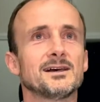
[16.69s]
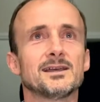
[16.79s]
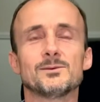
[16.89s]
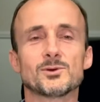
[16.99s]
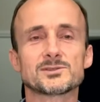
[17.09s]

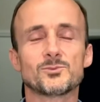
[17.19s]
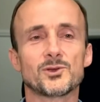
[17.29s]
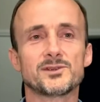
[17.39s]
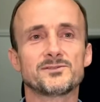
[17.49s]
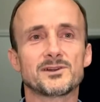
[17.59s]
Uh, it wasn't
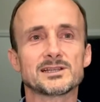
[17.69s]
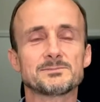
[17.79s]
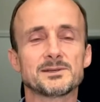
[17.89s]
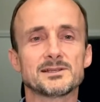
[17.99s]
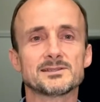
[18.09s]
working for
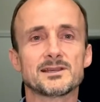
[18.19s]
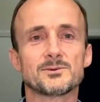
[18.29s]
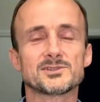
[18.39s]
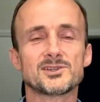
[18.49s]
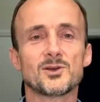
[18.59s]
us because there
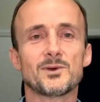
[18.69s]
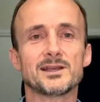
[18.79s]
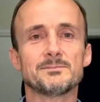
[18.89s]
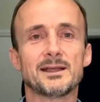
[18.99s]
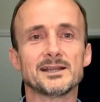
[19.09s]
was no
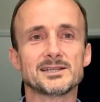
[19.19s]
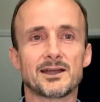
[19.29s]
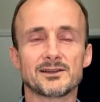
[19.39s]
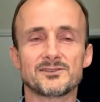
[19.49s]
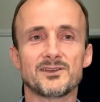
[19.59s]
way to manage
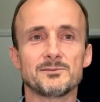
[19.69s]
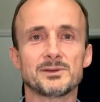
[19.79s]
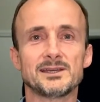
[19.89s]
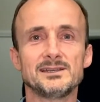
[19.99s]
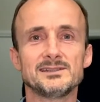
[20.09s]

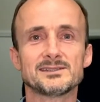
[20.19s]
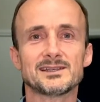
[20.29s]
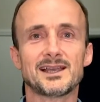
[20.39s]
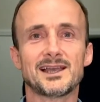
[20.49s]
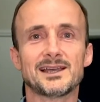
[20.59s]

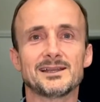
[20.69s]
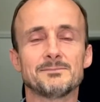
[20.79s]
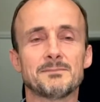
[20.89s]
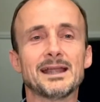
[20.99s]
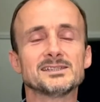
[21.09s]
RSVPs
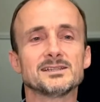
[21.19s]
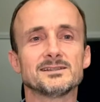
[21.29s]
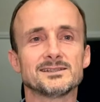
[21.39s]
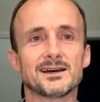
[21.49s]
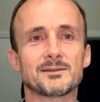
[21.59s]
and
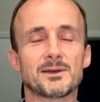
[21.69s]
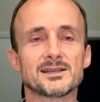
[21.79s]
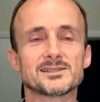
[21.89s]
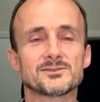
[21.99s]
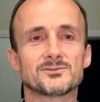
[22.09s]
managing the
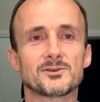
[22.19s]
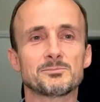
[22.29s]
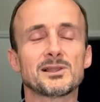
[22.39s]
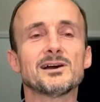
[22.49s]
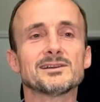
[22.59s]
database of
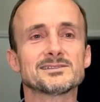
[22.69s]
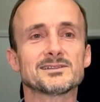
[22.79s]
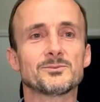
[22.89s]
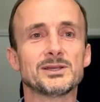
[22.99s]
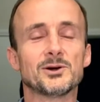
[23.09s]
replies
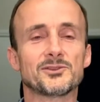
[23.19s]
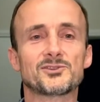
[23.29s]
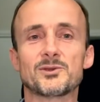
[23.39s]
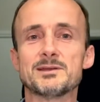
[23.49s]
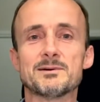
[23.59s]
that we got
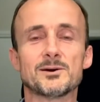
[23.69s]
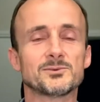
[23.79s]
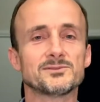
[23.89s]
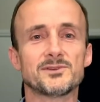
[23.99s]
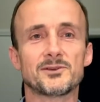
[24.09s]
through email
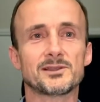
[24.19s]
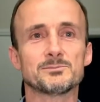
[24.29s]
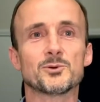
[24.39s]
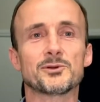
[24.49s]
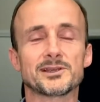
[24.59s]
was very
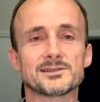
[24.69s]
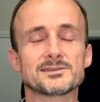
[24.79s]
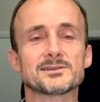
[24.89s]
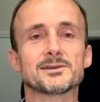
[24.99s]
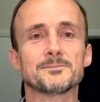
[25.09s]
laborious
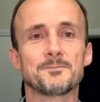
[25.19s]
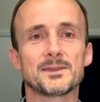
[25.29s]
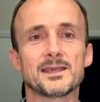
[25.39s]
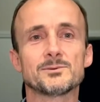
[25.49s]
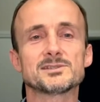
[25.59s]
so
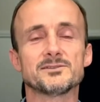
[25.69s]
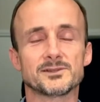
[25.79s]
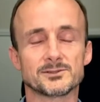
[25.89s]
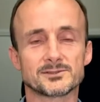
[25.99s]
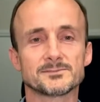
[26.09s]
it was
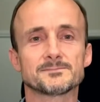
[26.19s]
difficult